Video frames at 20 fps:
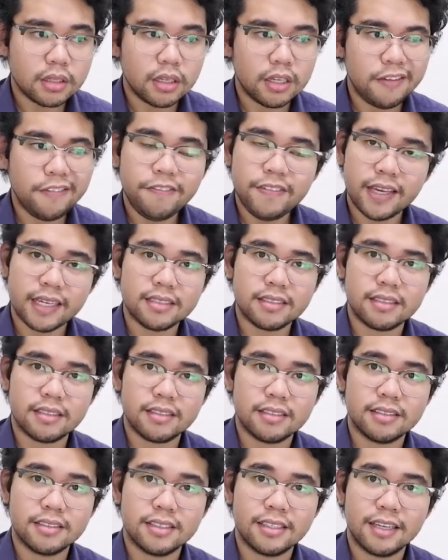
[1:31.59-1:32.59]
If yes,
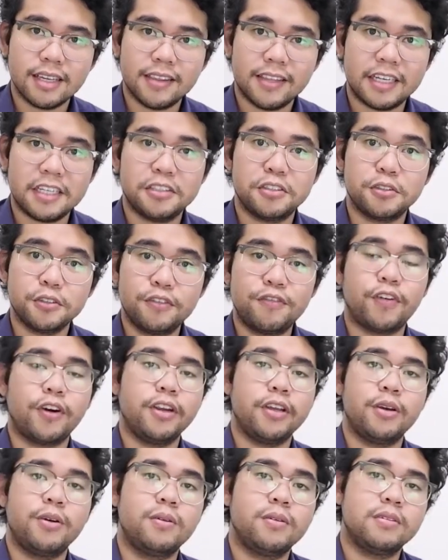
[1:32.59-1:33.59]
then it's good for
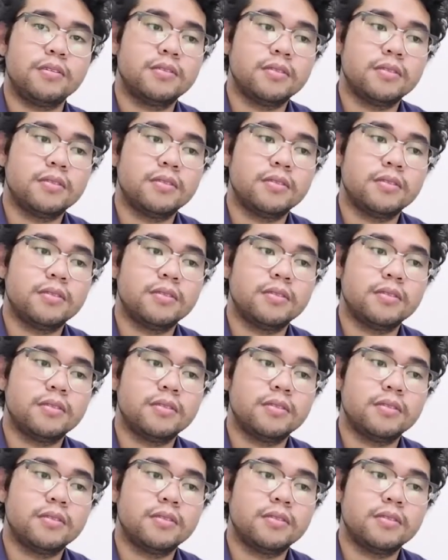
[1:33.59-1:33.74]
you.